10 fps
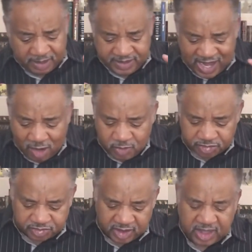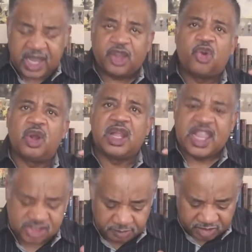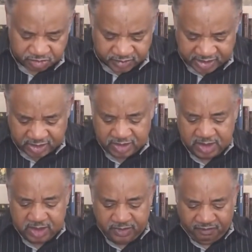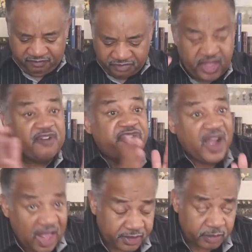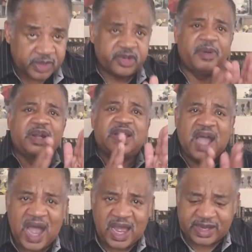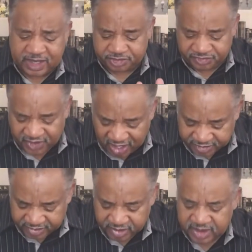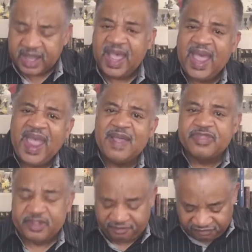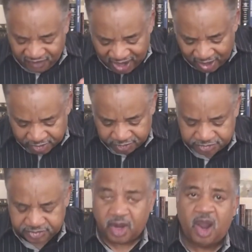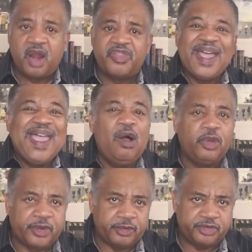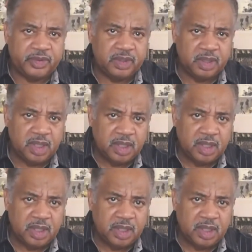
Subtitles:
But now we see a correlation between the Father, we talk about God as Father, and the fathers are the elders.